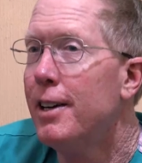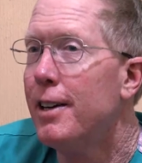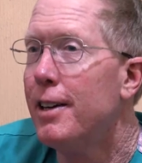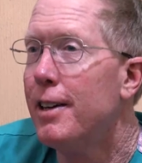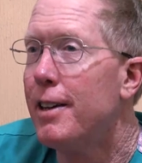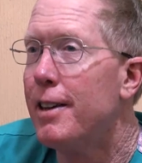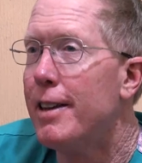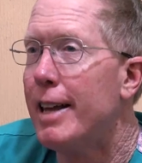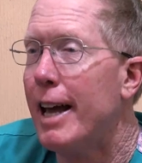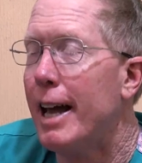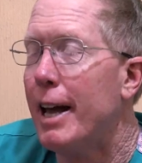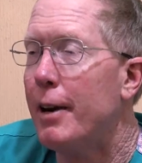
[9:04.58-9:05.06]

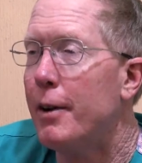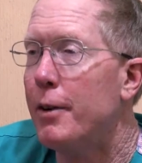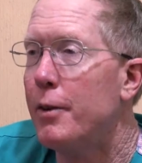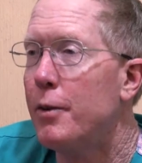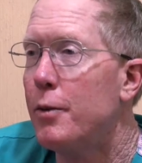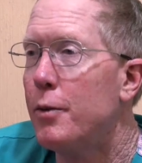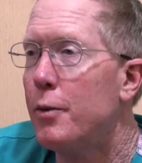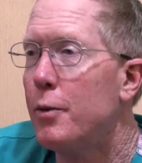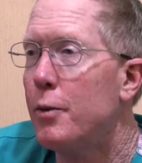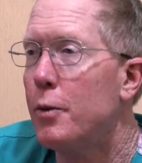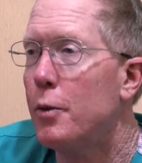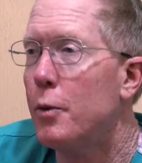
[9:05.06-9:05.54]

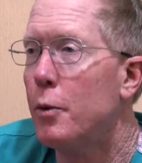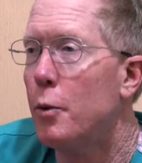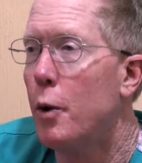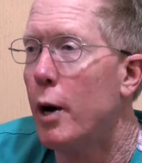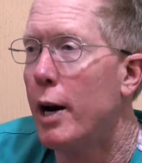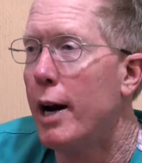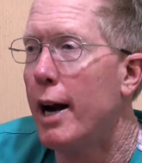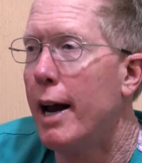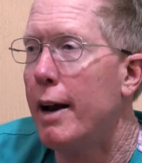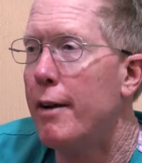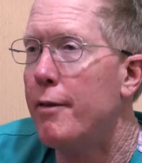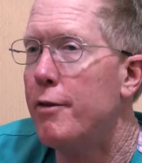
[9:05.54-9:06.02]
that
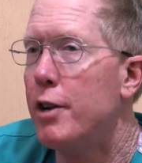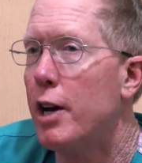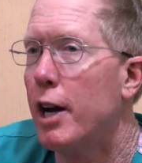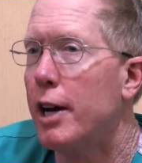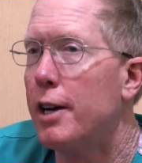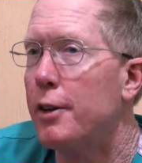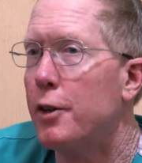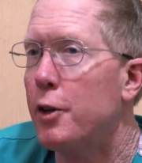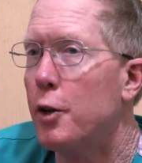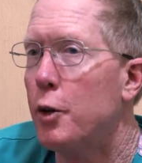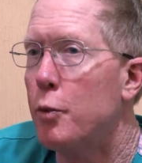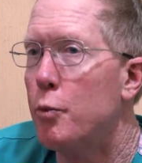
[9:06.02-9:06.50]
what I've
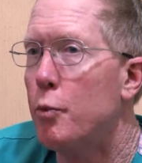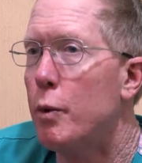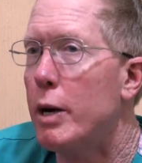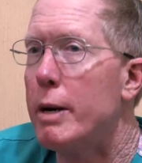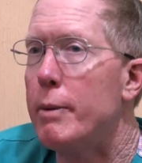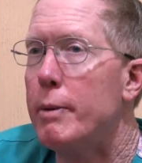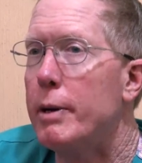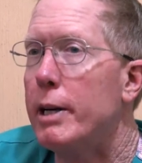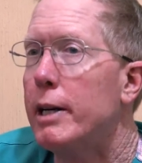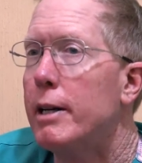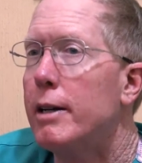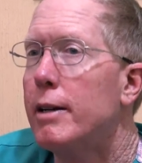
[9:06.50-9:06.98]
done could
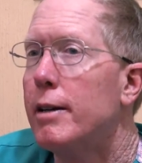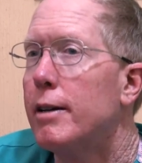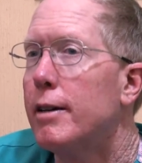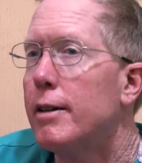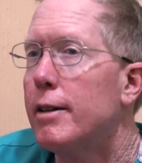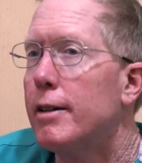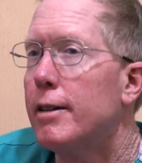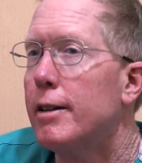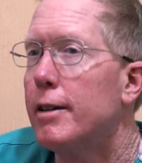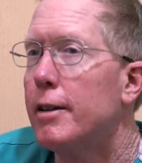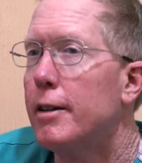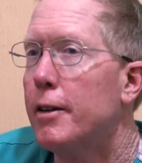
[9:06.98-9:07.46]
maybe
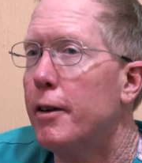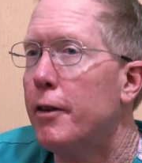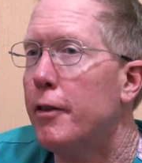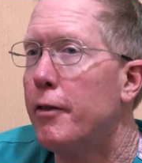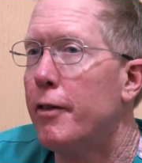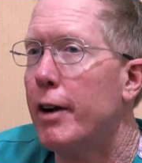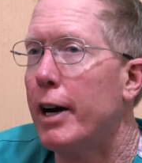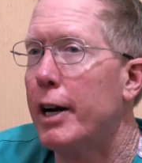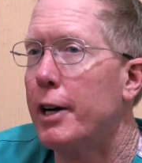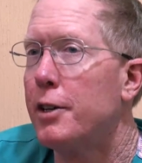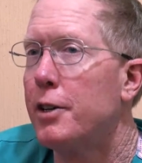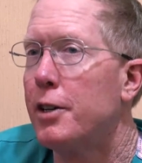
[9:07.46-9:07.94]

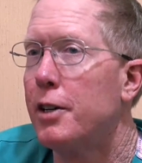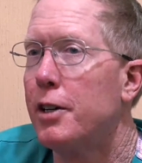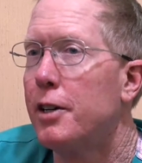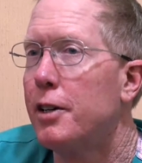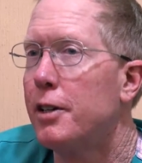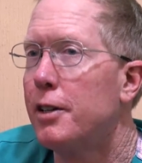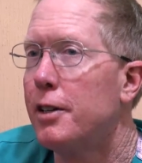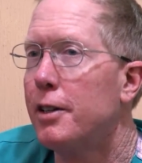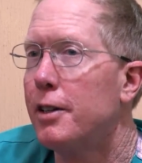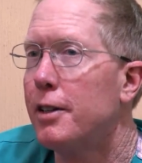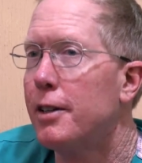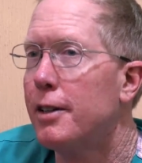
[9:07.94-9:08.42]
affect
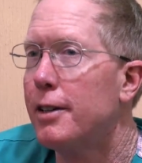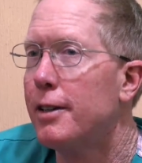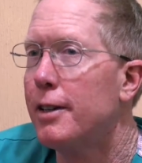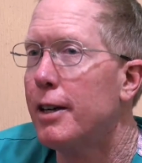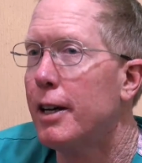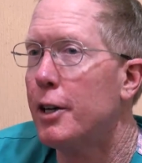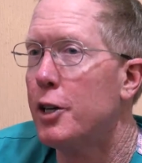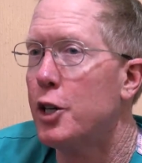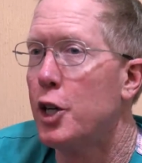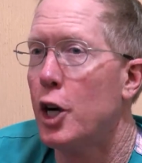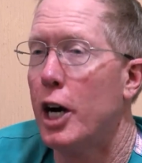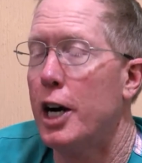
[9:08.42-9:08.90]

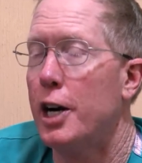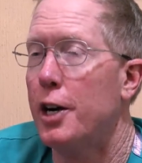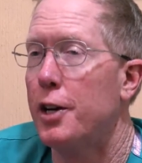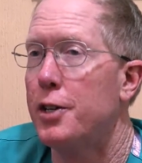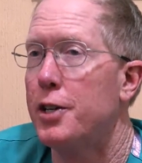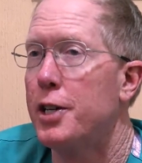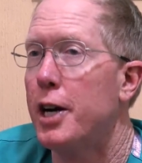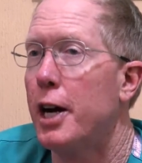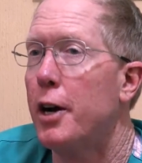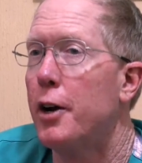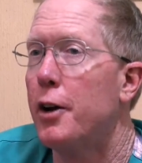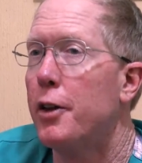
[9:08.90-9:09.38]
a
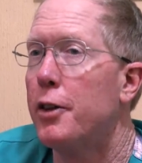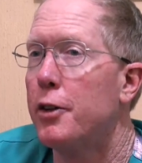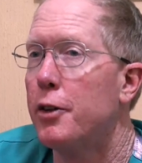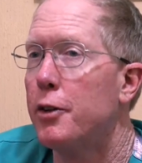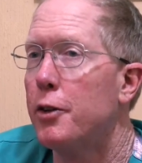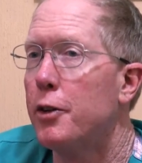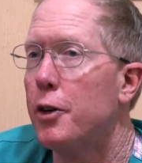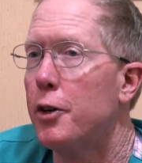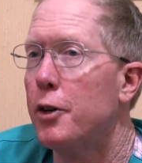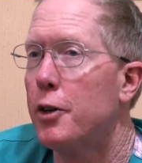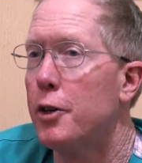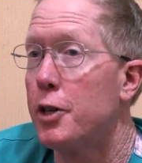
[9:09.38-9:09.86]
child's health
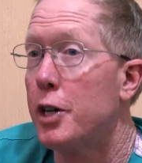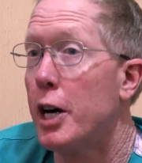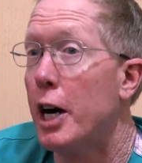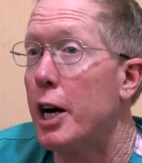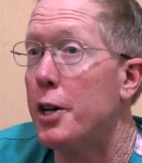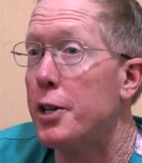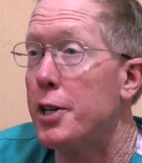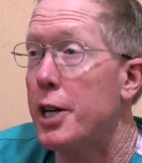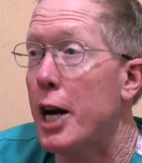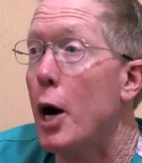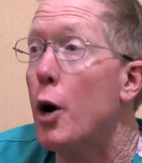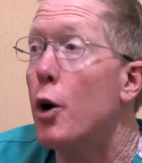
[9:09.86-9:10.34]
or a
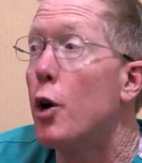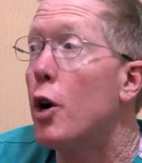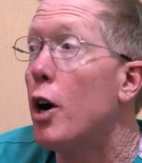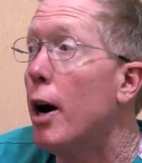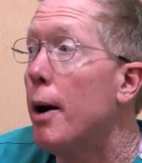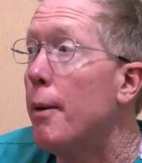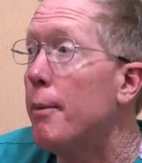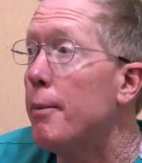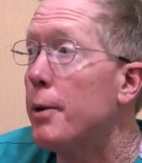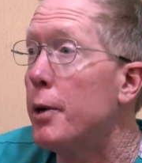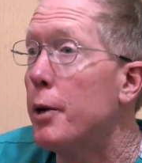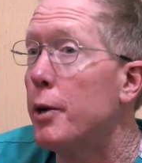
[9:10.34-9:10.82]
child's
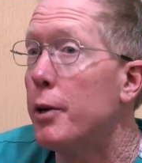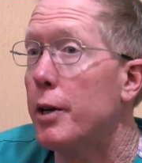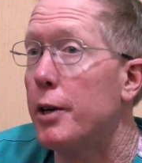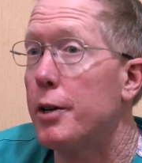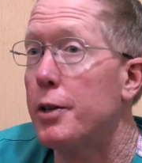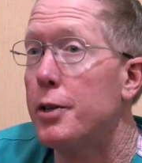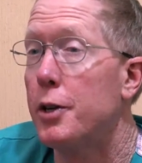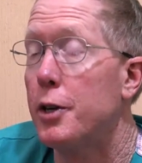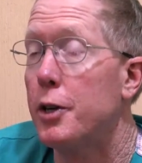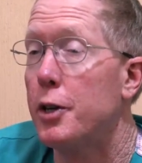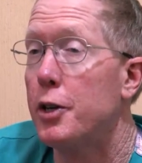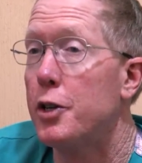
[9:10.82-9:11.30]
outcome during a
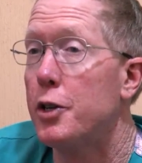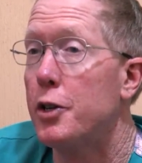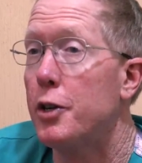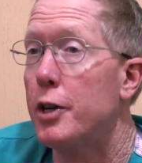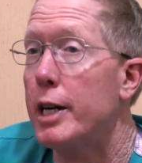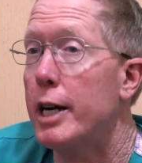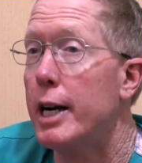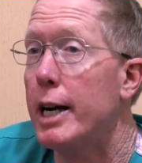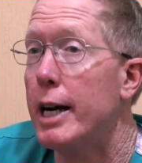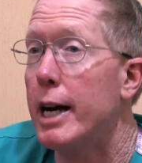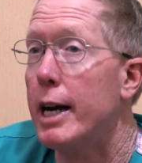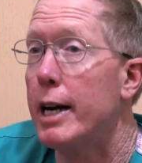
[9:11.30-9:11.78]

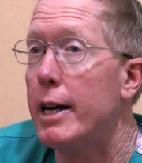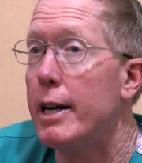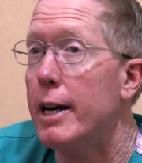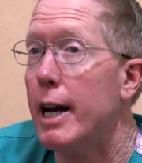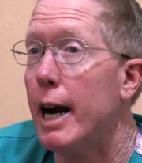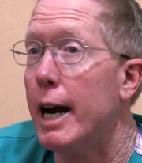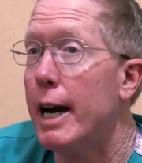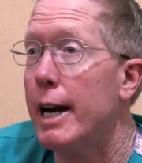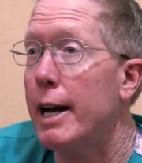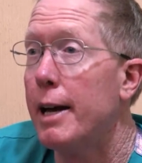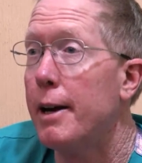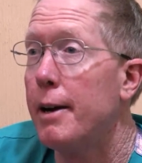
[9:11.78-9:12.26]
surgery. And
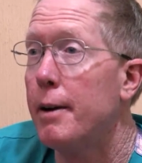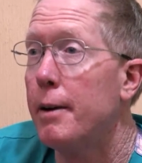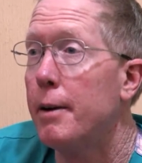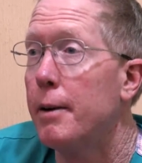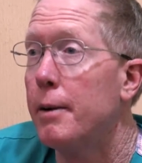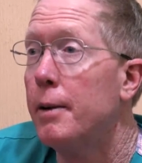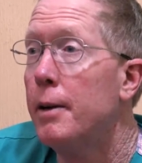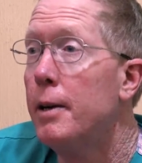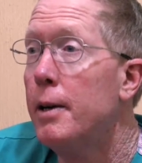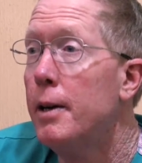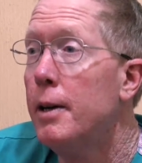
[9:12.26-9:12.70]
I had a